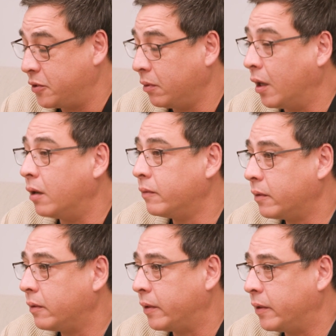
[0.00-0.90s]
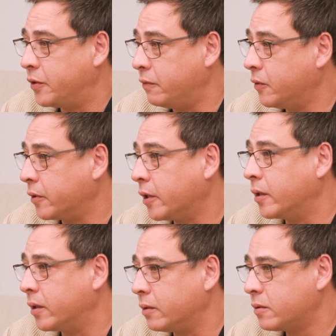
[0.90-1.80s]
you love and that you feel
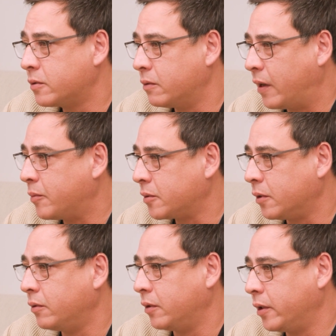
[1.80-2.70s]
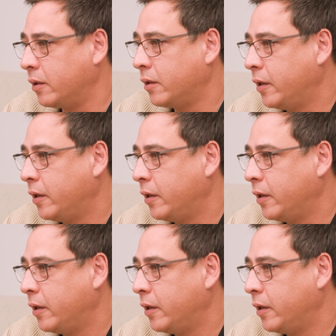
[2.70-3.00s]
good in. So absolutely.